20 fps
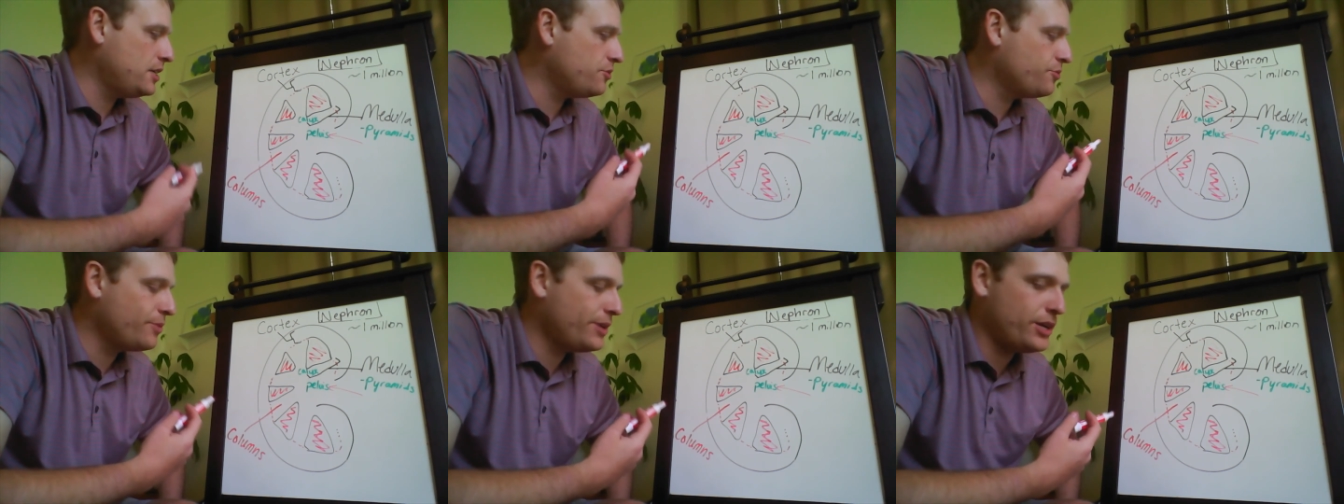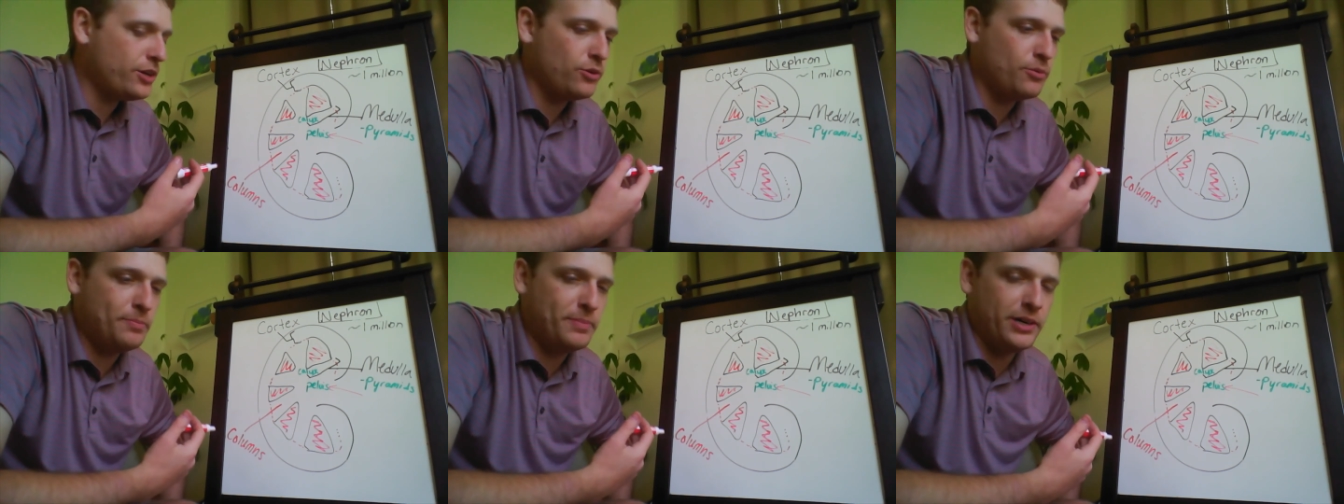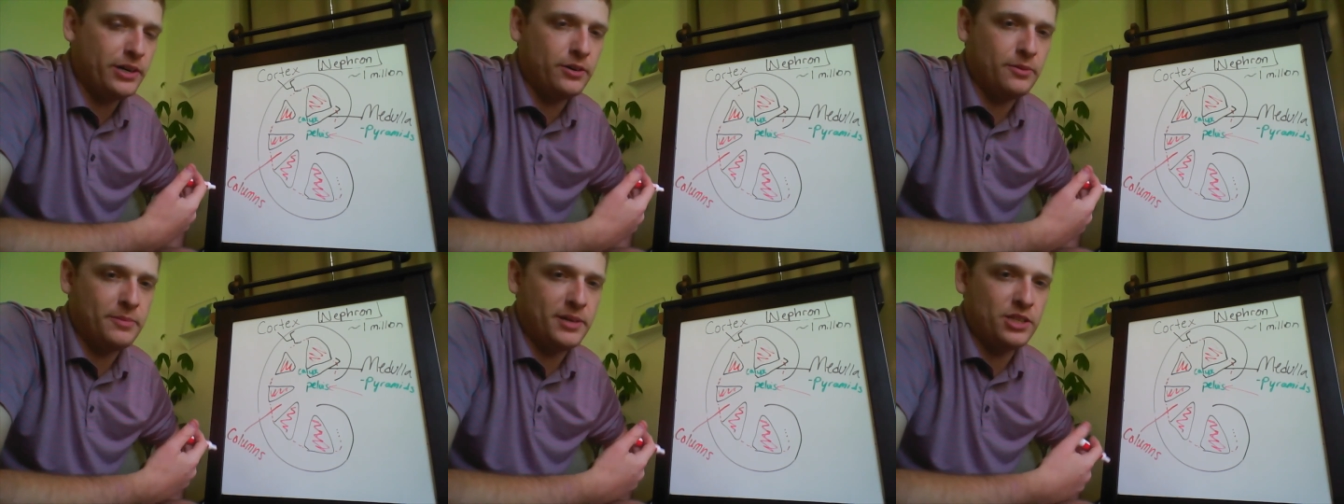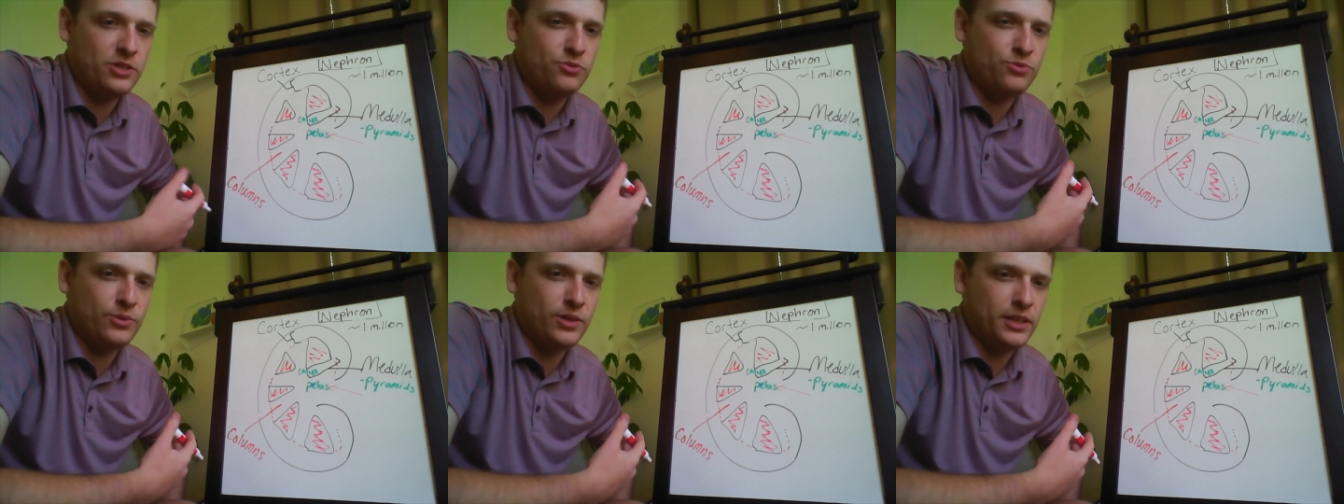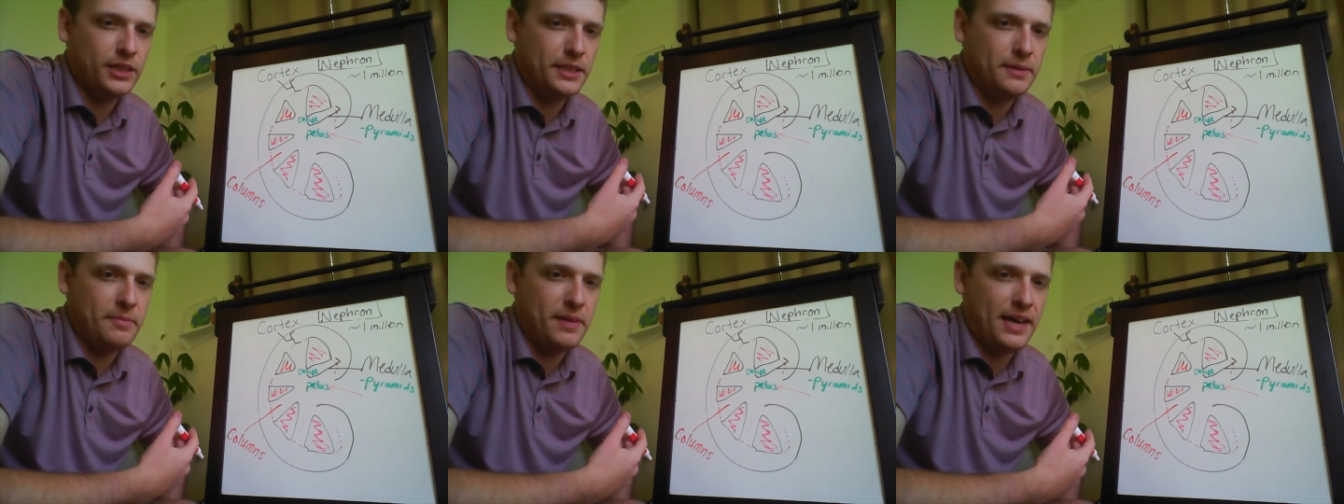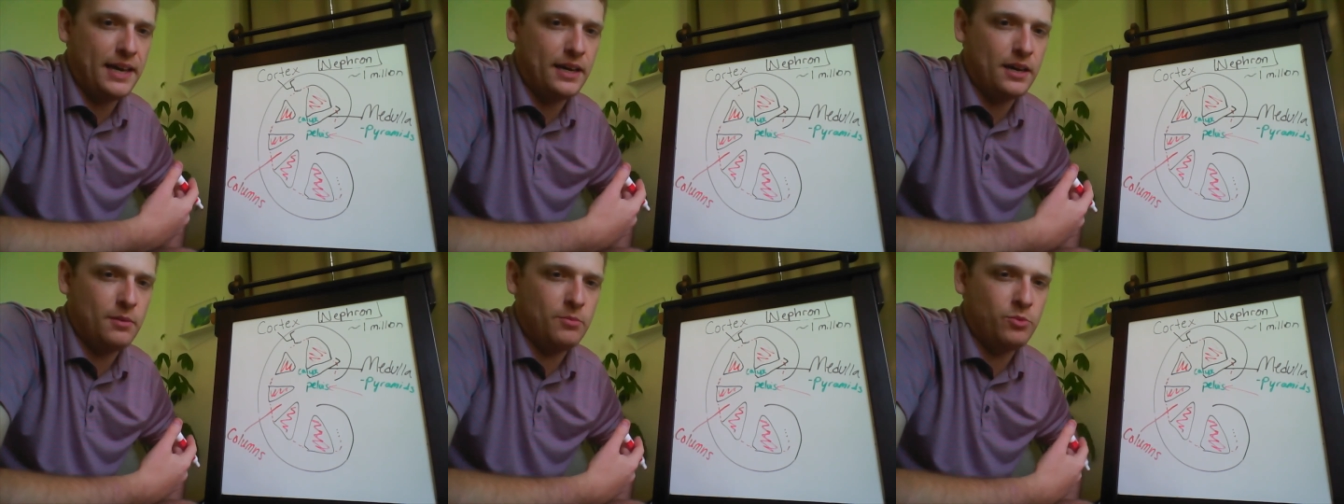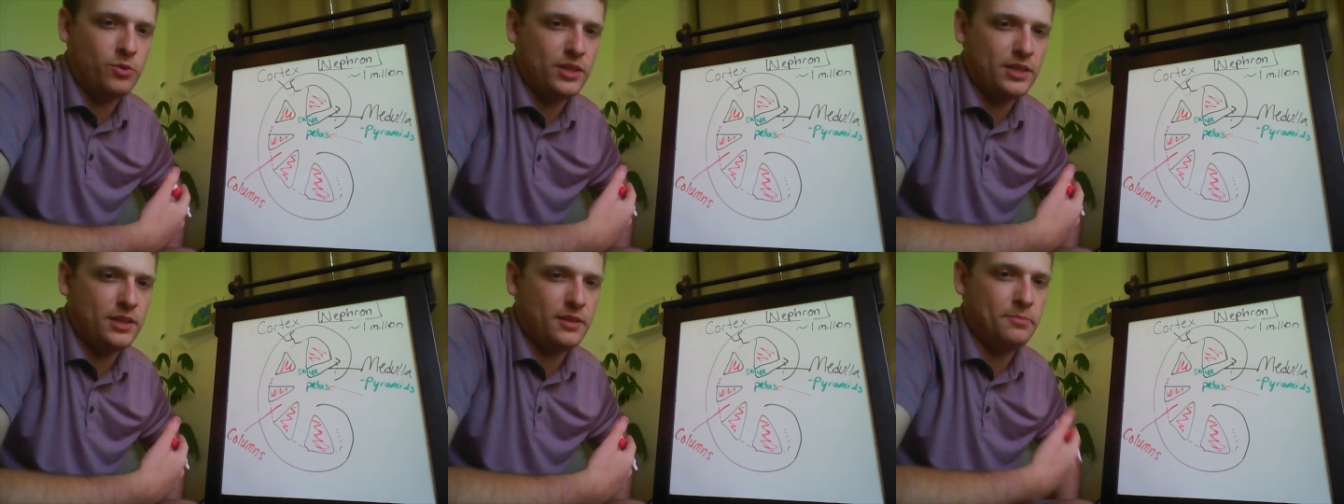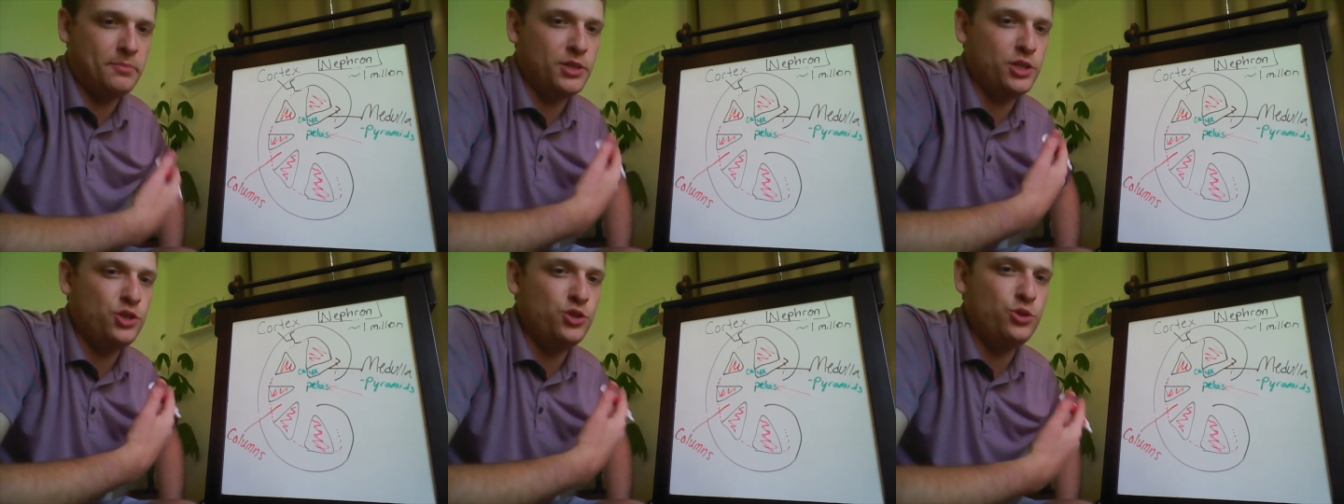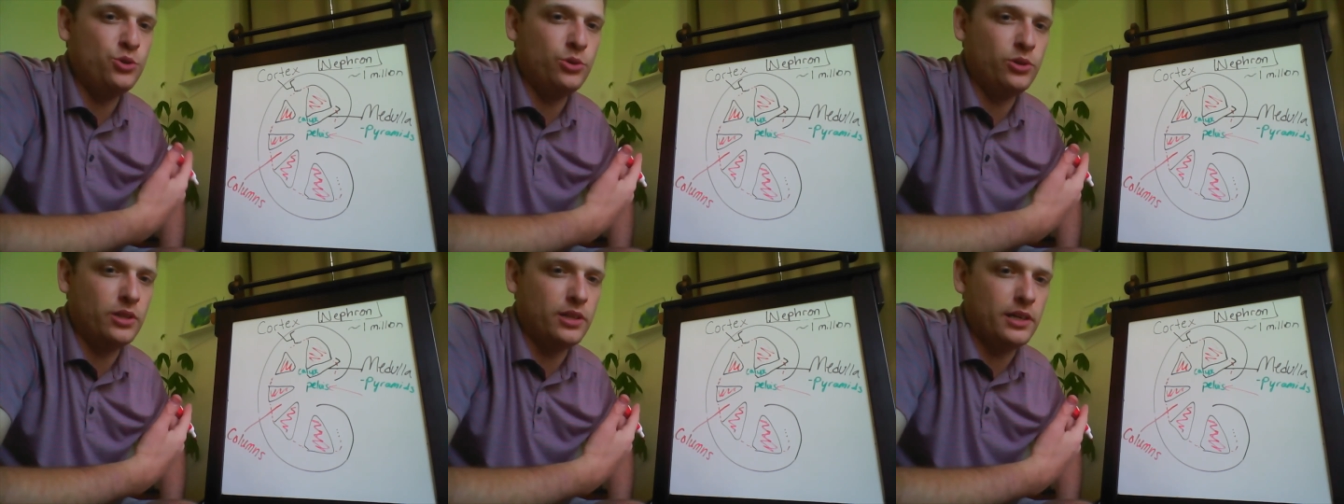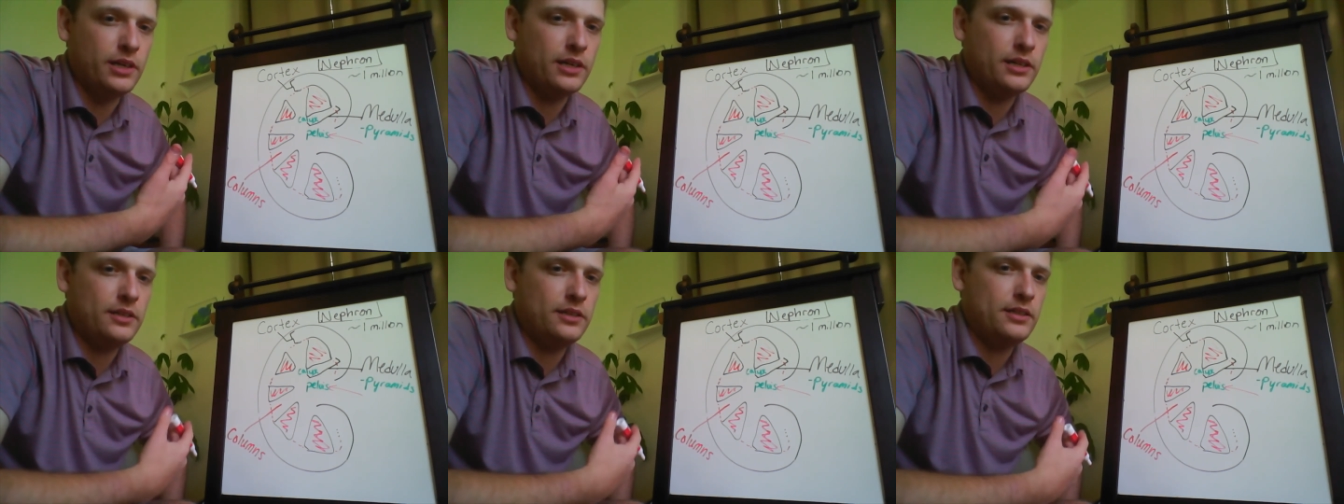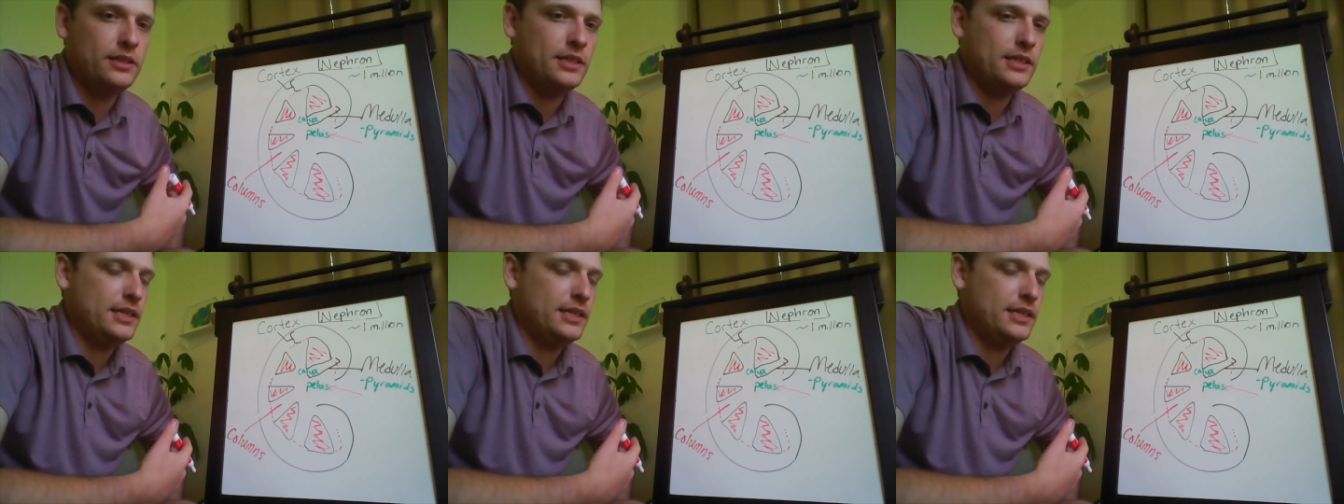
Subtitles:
renal pyramids really make up what the medulla